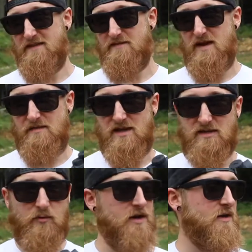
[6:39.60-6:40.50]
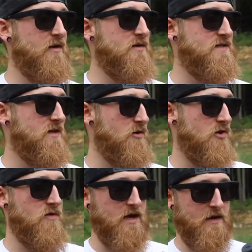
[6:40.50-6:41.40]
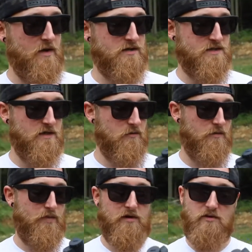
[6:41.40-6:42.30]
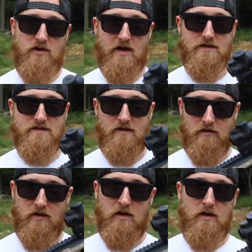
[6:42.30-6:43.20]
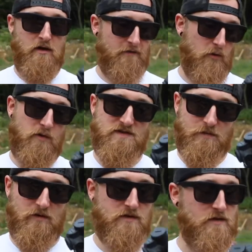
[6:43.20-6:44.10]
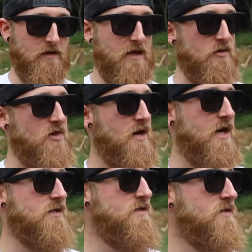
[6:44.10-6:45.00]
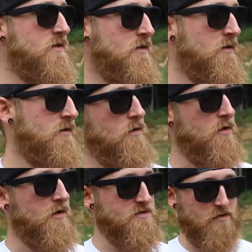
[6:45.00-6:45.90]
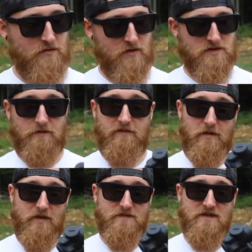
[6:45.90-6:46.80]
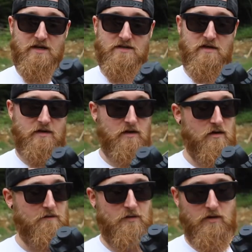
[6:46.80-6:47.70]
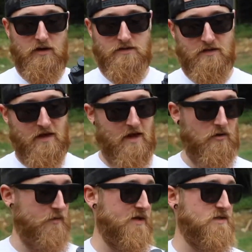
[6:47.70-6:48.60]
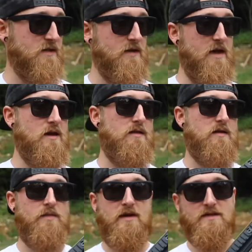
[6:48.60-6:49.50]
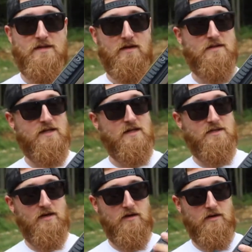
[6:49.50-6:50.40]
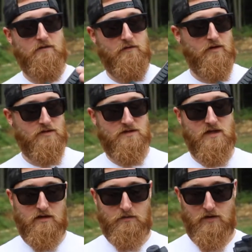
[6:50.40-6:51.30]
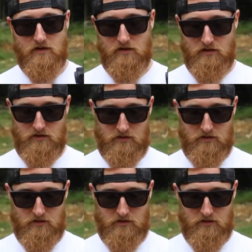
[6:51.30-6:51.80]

of maybe 20 yards there shooting at my steel with birdshot, so of course I'm going to land shots. You could also throw some flip-up sights on here if you are into that, or basically anything, because there is a ton of real estate up here.